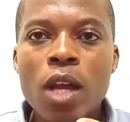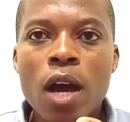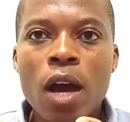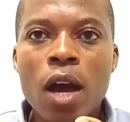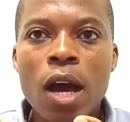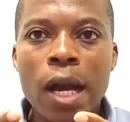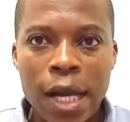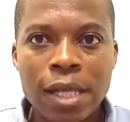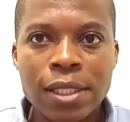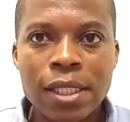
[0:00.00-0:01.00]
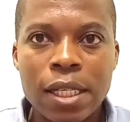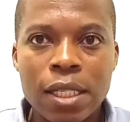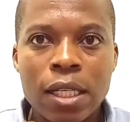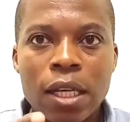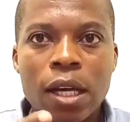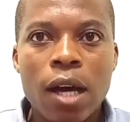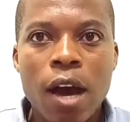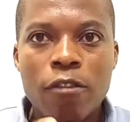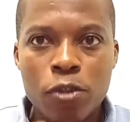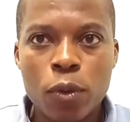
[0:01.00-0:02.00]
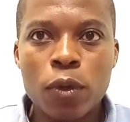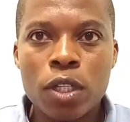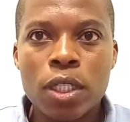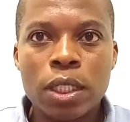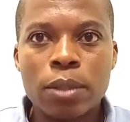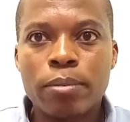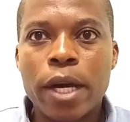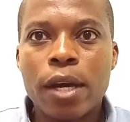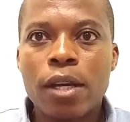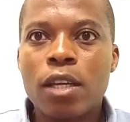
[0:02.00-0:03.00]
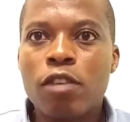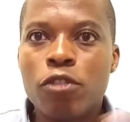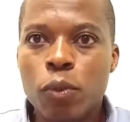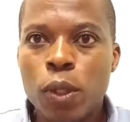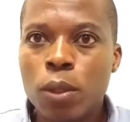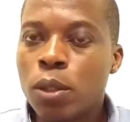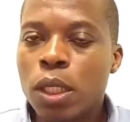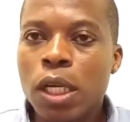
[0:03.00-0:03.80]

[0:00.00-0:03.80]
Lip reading: cars that are fueled by fuel,